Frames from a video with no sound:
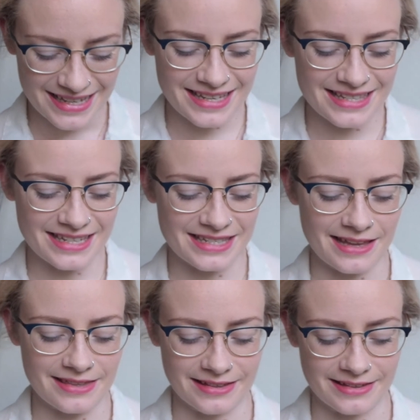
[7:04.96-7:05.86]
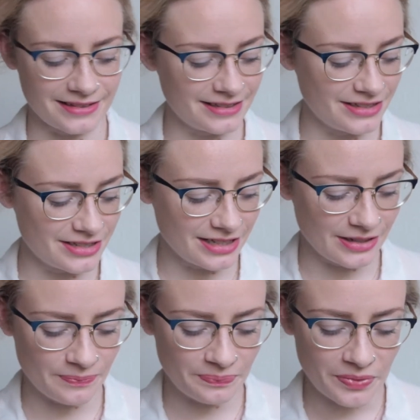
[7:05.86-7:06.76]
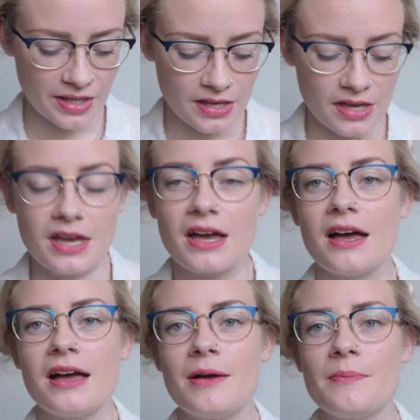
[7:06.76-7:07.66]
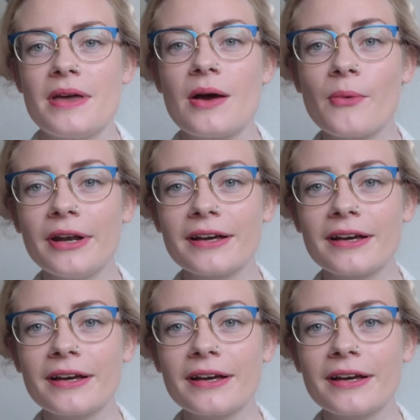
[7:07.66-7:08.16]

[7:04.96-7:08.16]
Easier said than done usually. When